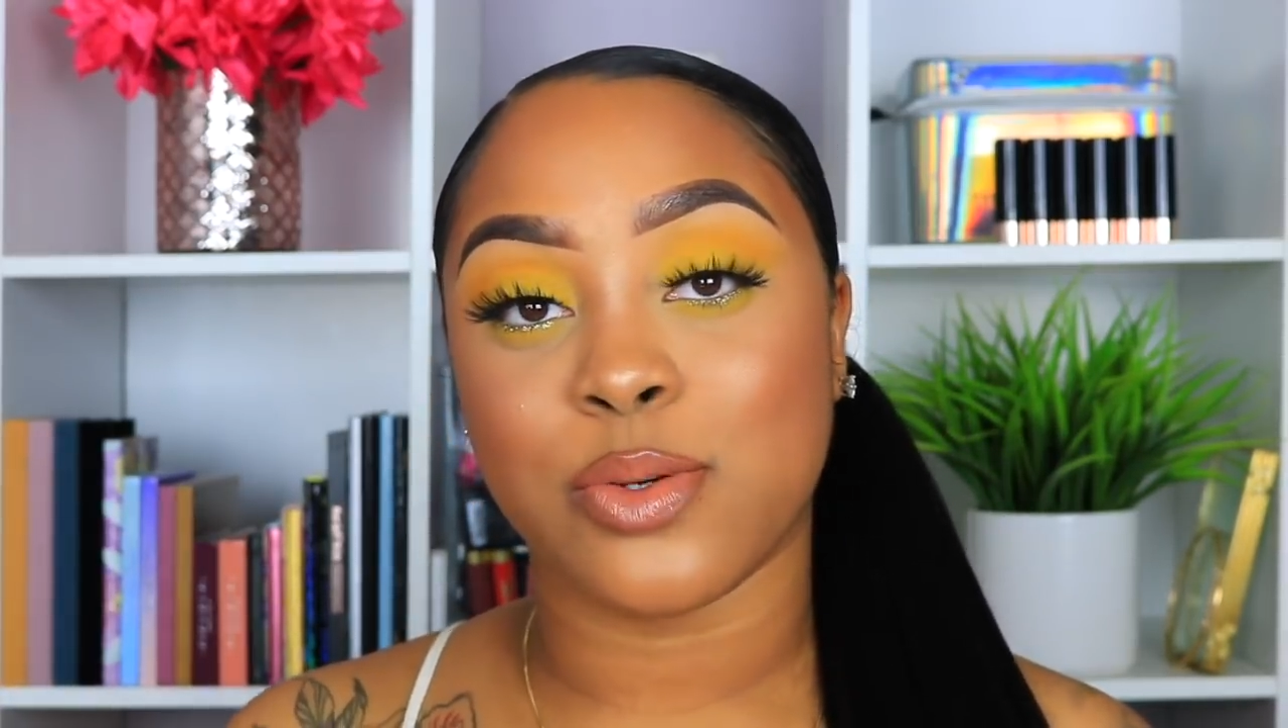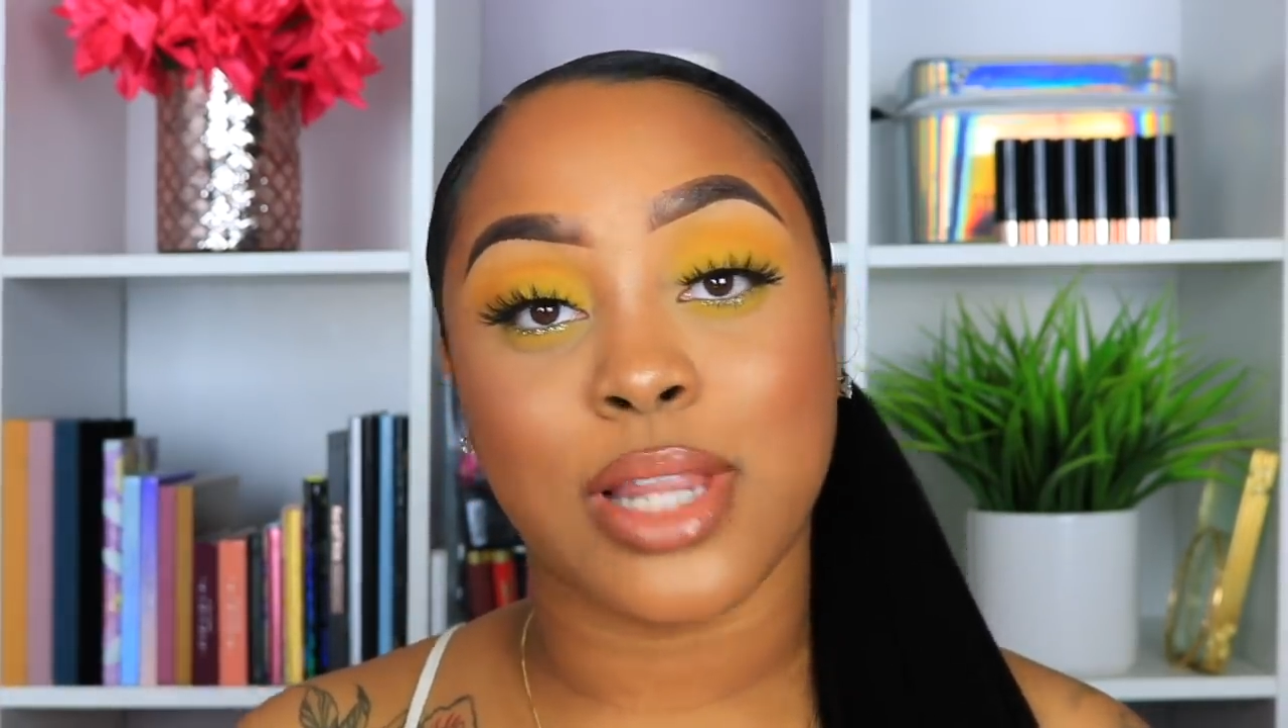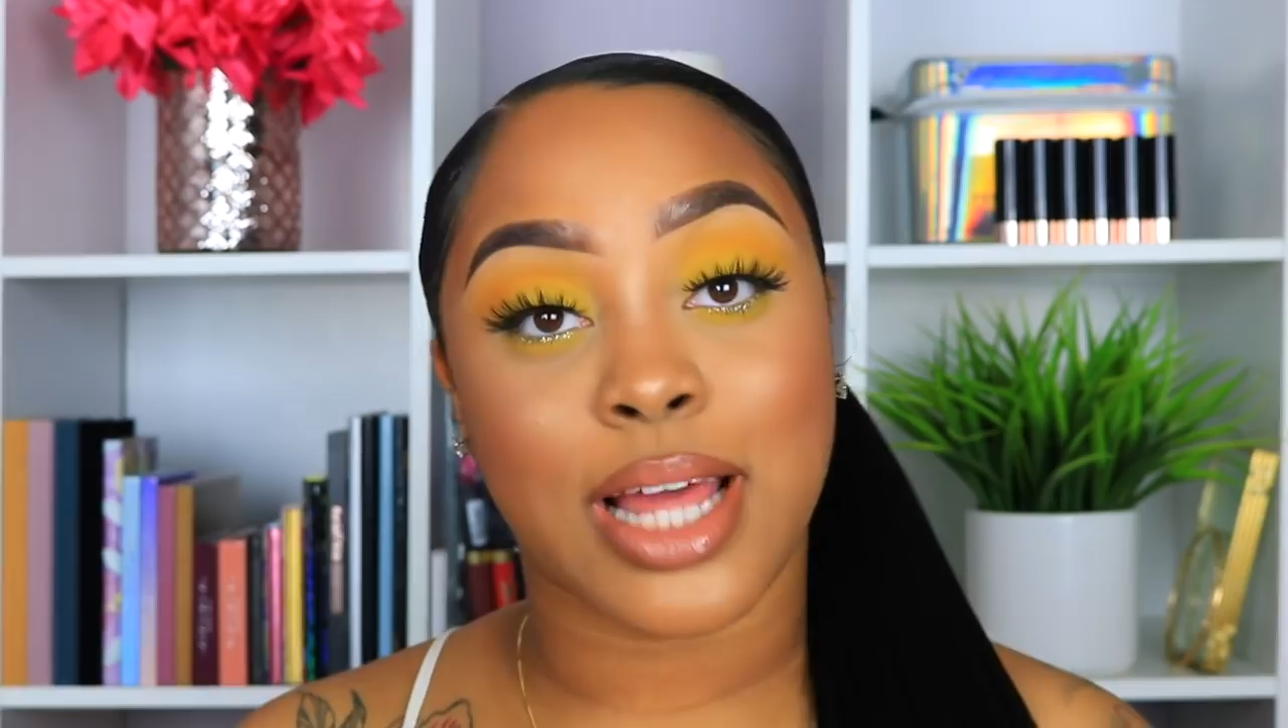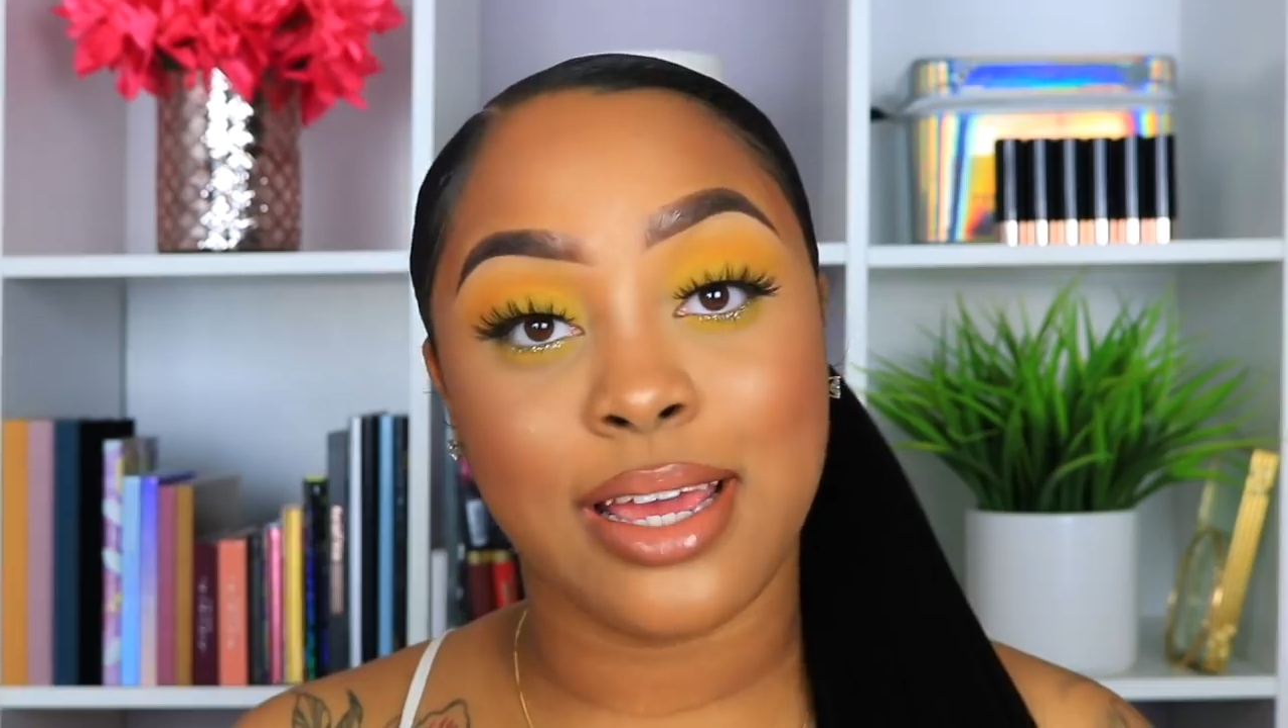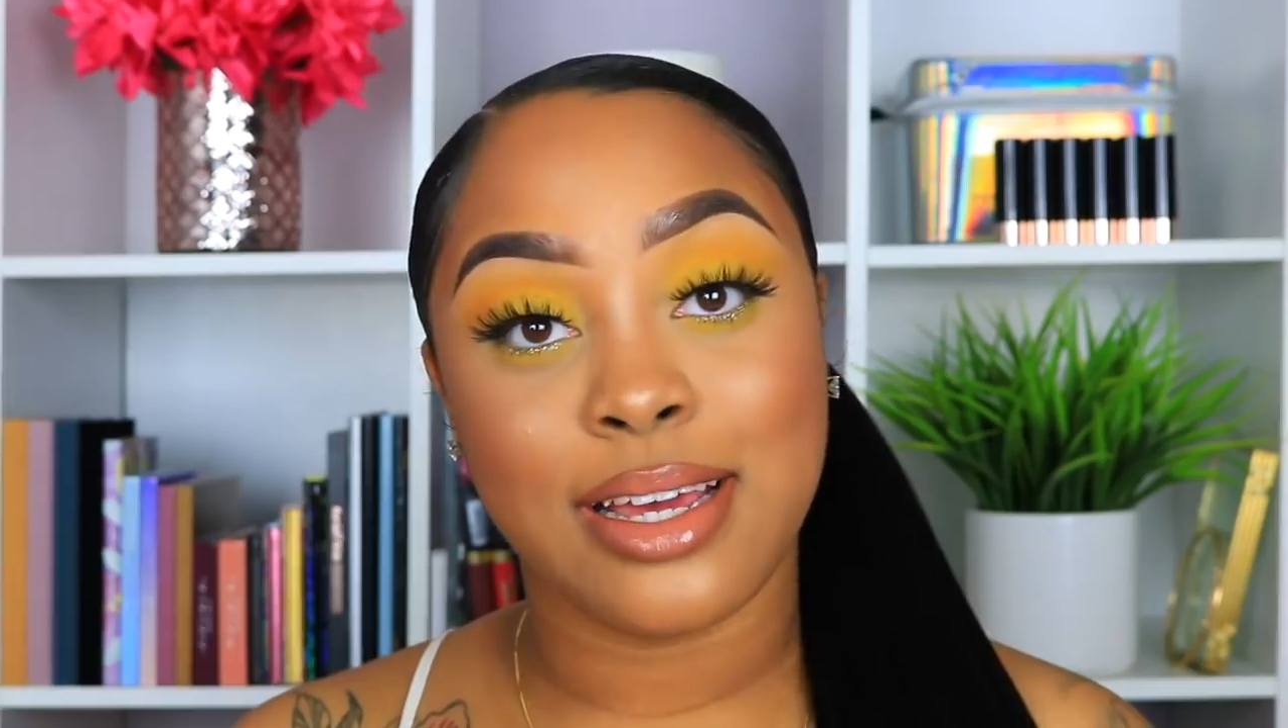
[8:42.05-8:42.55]

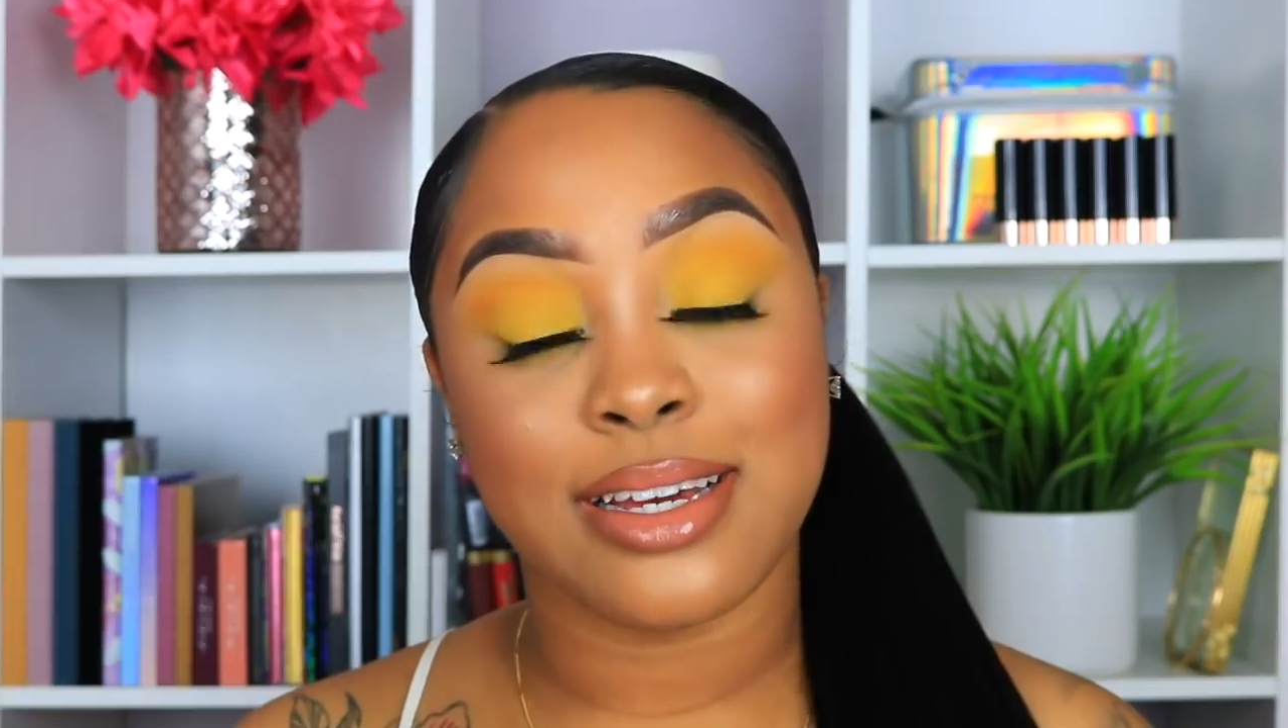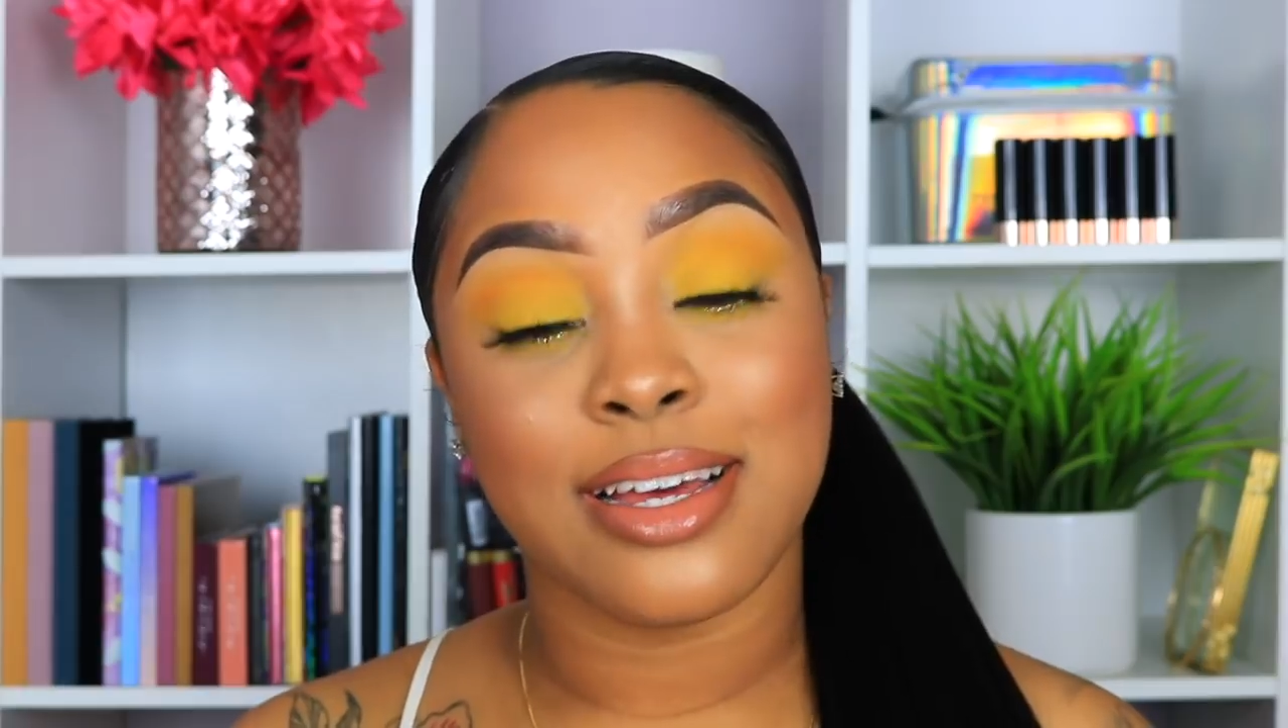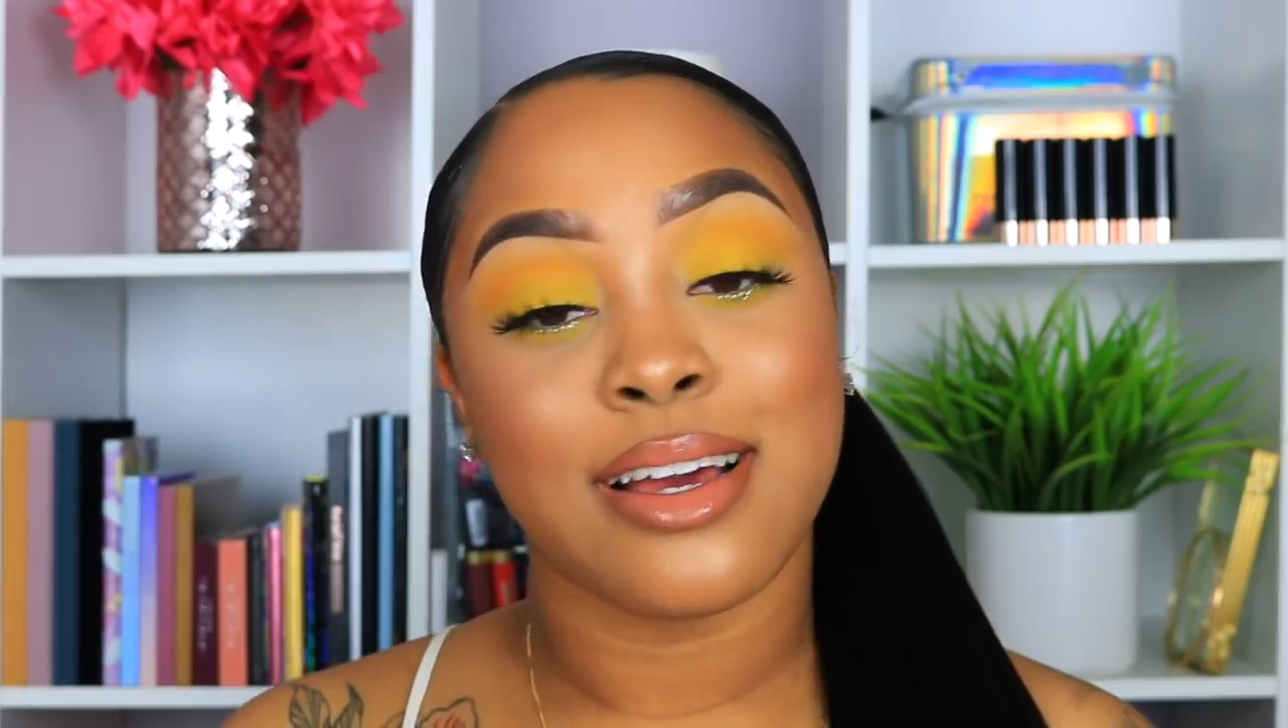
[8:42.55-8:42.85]
like,